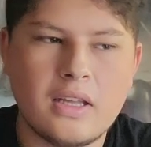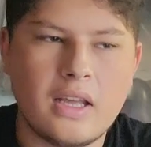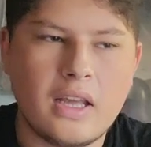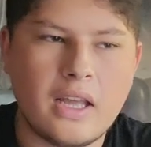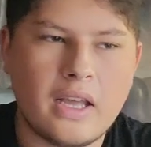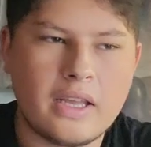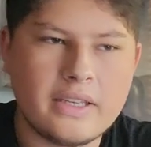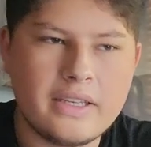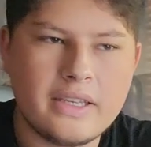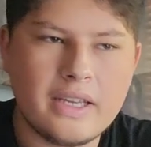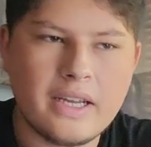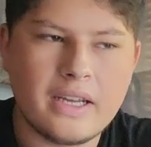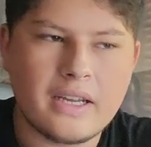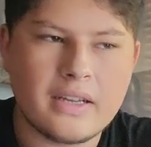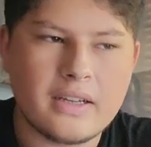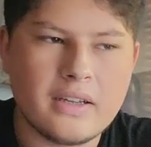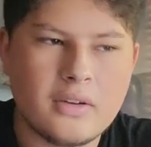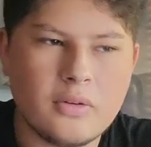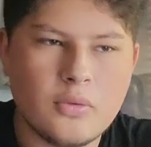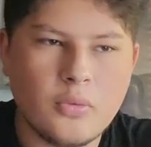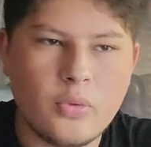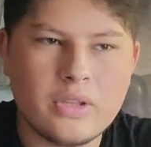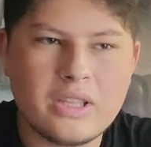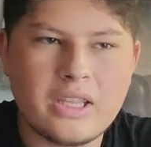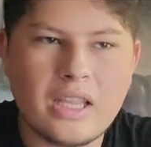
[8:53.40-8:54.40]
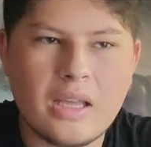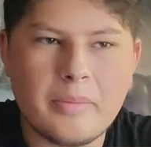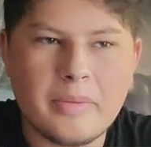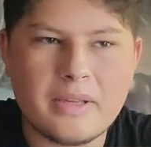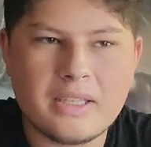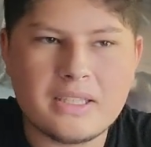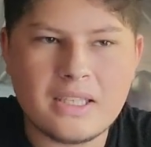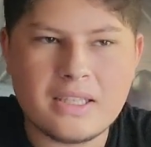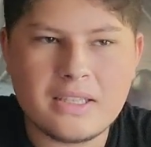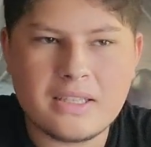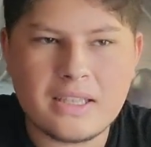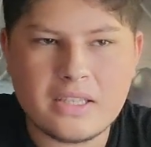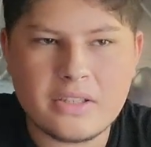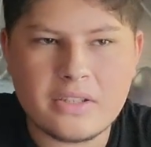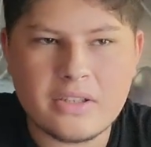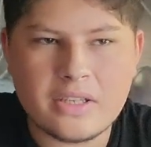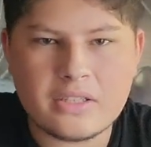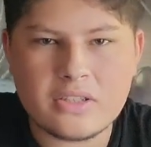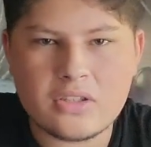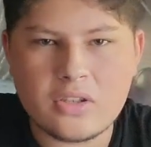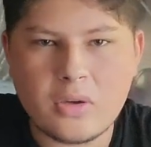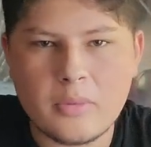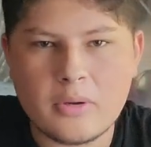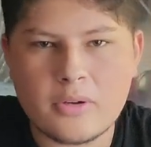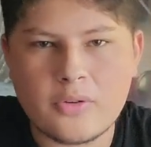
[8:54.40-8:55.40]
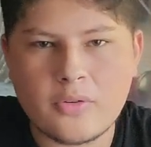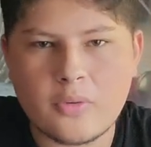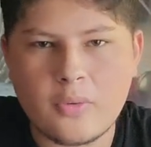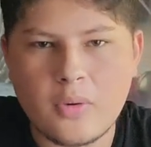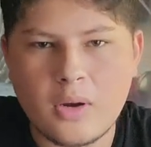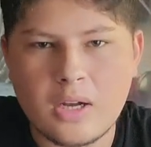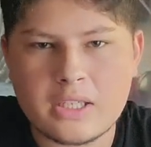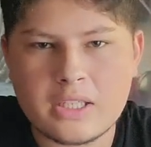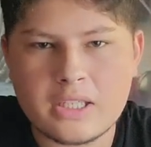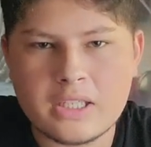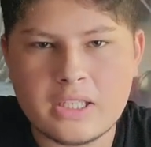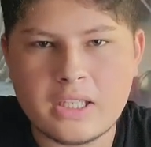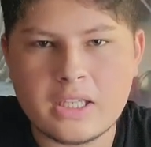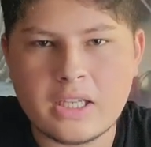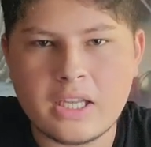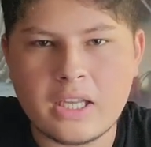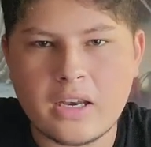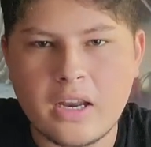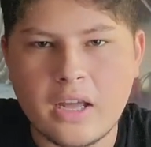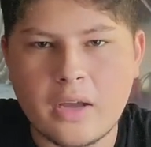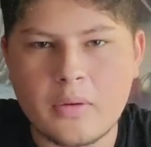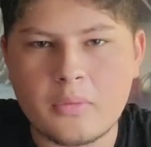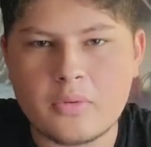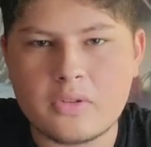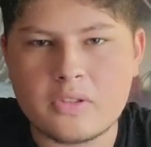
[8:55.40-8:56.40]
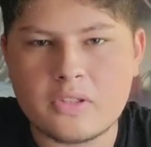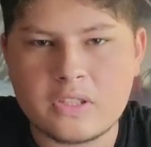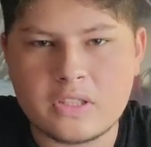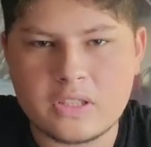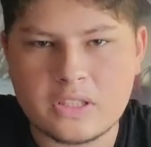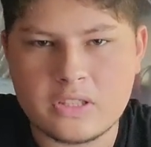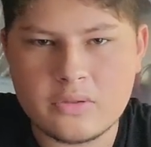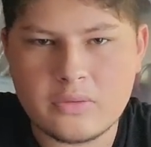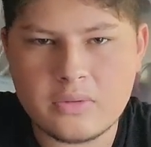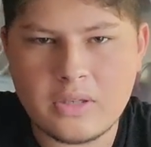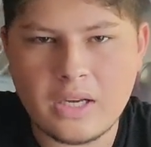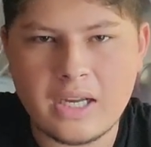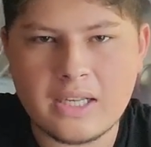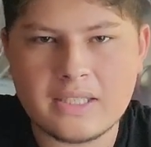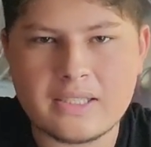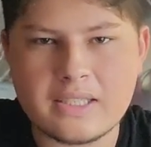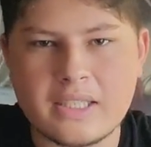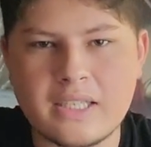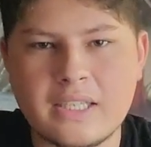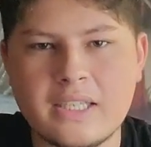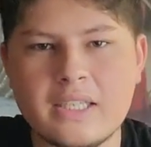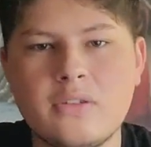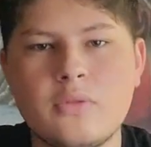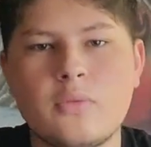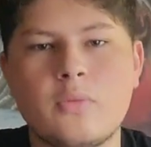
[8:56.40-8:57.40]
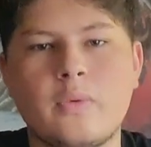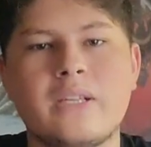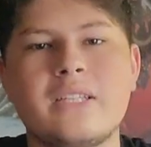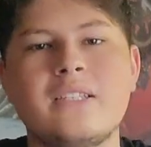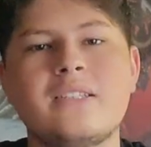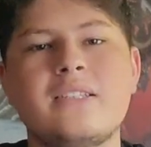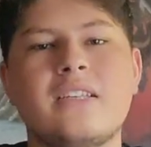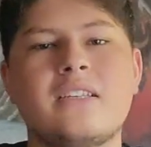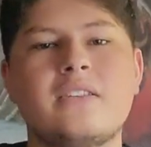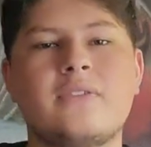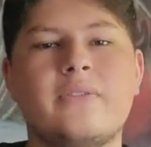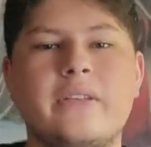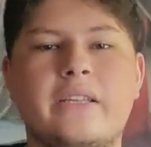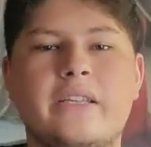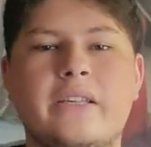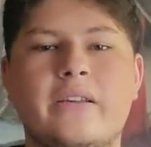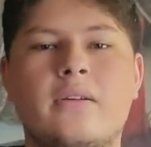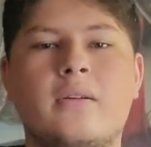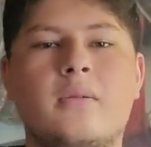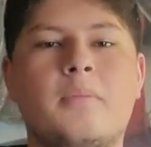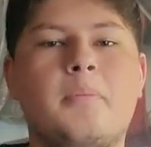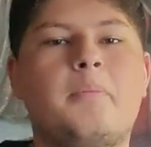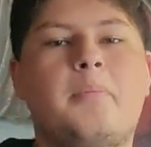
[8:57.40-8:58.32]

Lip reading: And yeah, with that being said, thank you guys so much for watching, and I will see you guys in Wednesday's video.